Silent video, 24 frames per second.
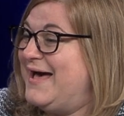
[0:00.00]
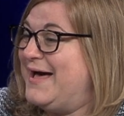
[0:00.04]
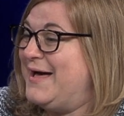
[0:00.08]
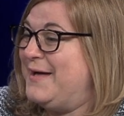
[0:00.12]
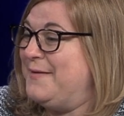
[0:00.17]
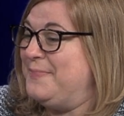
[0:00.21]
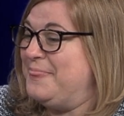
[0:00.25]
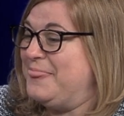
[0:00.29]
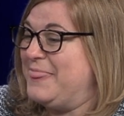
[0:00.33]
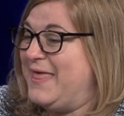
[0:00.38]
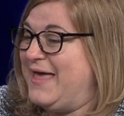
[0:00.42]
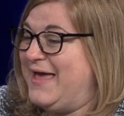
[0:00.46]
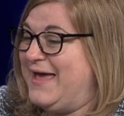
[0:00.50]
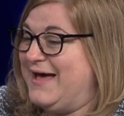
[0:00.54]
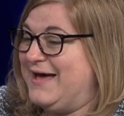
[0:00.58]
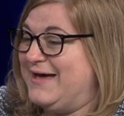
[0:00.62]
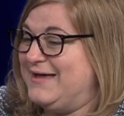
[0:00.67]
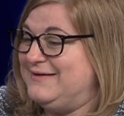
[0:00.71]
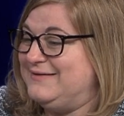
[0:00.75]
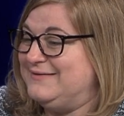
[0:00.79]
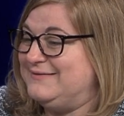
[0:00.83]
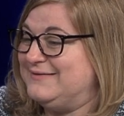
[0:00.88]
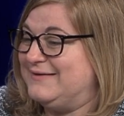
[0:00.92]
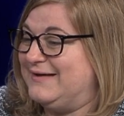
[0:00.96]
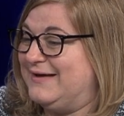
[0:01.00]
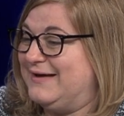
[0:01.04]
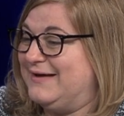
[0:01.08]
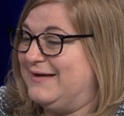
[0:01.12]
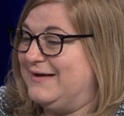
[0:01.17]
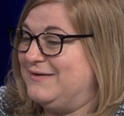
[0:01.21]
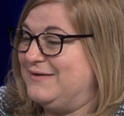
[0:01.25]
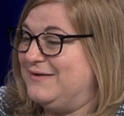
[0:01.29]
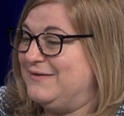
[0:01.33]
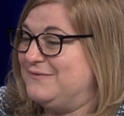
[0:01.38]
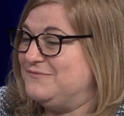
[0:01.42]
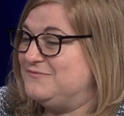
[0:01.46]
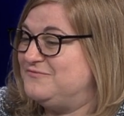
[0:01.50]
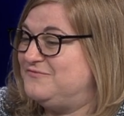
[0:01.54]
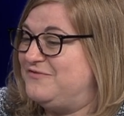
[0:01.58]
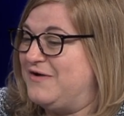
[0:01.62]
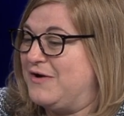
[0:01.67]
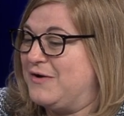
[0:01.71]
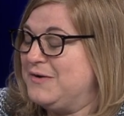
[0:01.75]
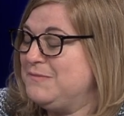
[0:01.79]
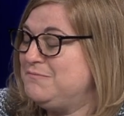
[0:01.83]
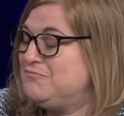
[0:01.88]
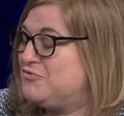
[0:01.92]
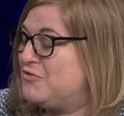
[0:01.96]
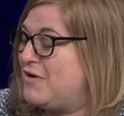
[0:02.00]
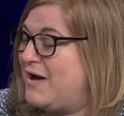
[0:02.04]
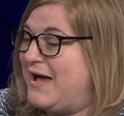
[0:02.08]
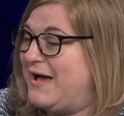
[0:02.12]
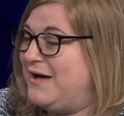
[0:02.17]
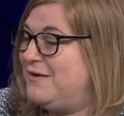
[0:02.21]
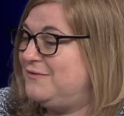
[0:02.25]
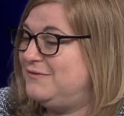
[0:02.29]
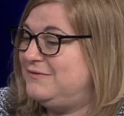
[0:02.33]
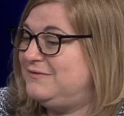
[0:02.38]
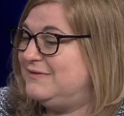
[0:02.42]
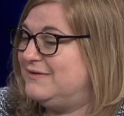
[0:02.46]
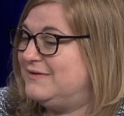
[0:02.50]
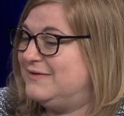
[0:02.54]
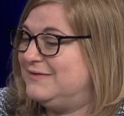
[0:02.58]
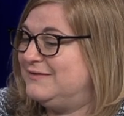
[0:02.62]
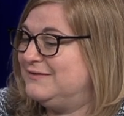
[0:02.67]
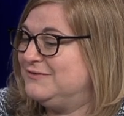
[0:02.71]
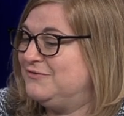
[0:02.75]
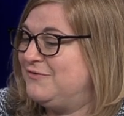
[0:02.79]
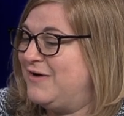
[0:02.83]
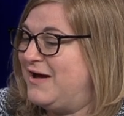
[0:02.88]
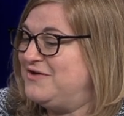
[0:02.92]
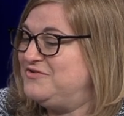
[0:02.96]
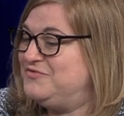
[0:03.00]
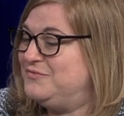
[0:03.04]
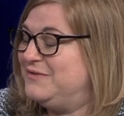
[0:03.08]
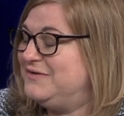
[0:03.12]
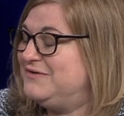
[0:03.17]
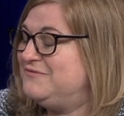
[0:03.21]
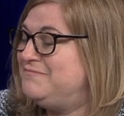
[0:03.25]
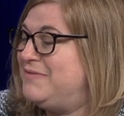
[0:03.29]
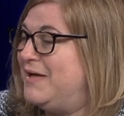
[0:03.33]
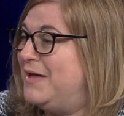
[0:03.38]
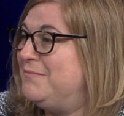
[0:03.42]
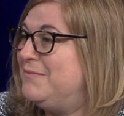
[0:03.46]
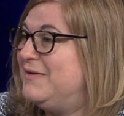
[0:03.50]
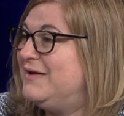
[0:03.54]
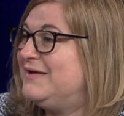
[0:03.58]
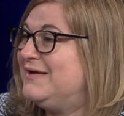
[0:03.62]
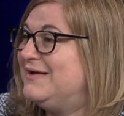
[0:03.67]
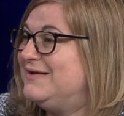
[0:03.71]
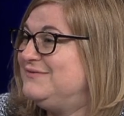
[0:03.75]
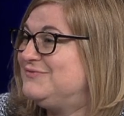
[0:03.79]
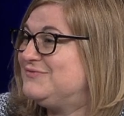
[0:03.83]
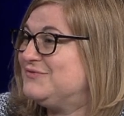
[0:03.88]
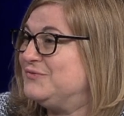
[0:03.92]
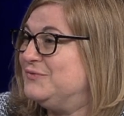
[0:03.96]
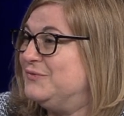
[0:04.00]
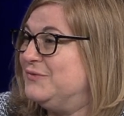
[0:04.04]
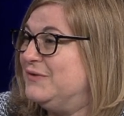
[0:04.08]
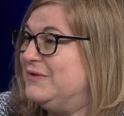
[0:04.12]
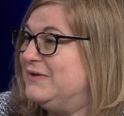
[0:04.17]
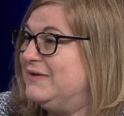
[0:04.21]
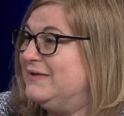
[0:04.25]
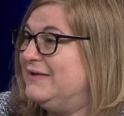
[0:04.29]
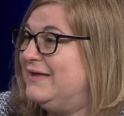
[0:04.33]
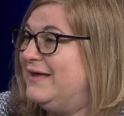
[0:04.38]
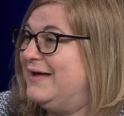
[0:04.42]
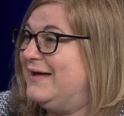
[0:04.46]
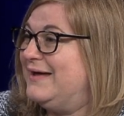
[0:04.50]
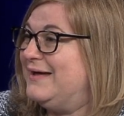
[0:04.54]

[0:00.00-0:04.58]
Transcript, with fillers: um, and uh, very proud uh, graduate of Belmont High School.